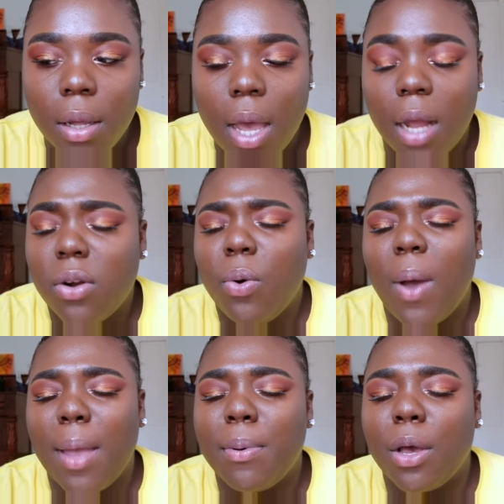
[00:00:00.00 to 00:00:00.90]
I don't know
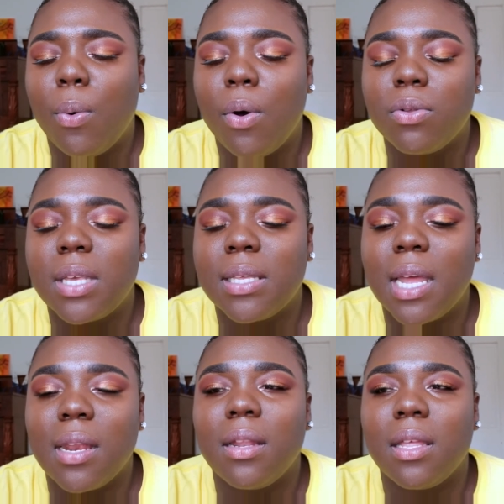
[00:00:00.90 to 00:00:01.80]
why I put quotes. Like
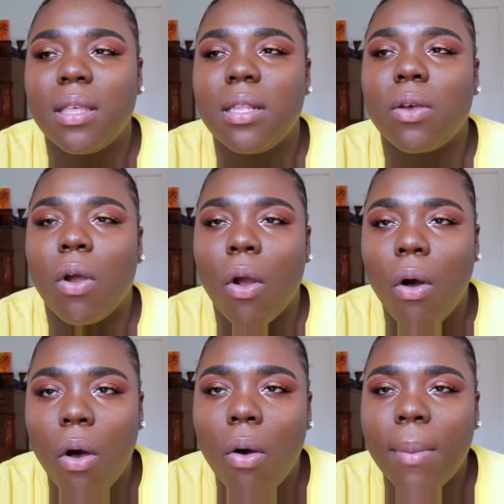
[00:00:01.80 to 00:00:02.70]
technically these are
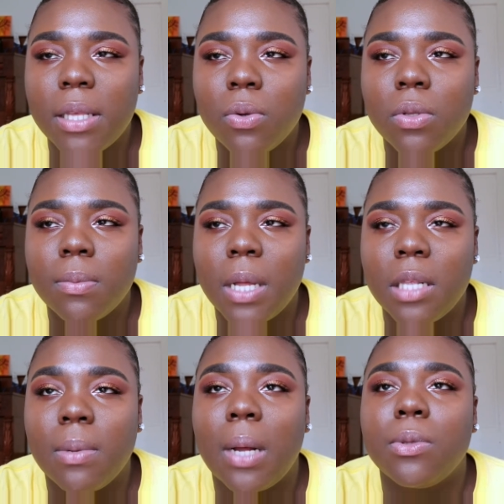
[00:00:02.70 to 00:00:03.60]
all my school
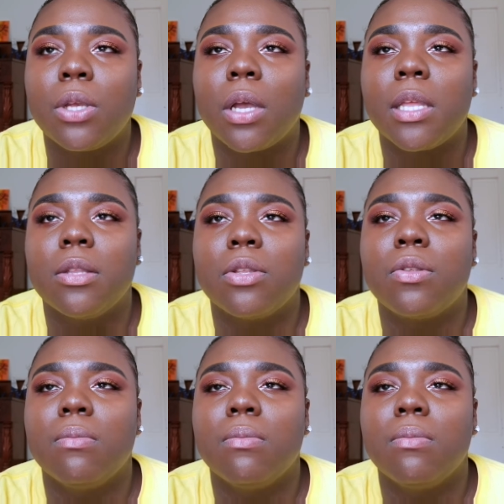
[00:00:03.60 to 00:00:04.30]
supplies, but I was talking